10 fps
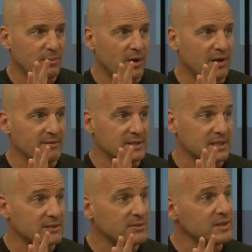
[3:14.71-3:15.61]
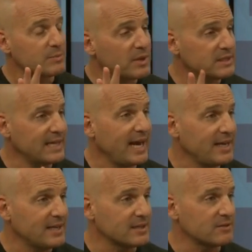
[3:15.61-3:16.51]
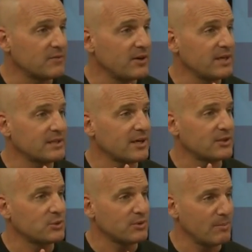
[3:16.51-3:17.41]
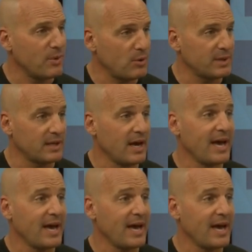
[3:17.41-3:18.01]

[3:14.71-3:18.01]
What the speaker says: part of us that's very spontaneous, very in touch with the moment,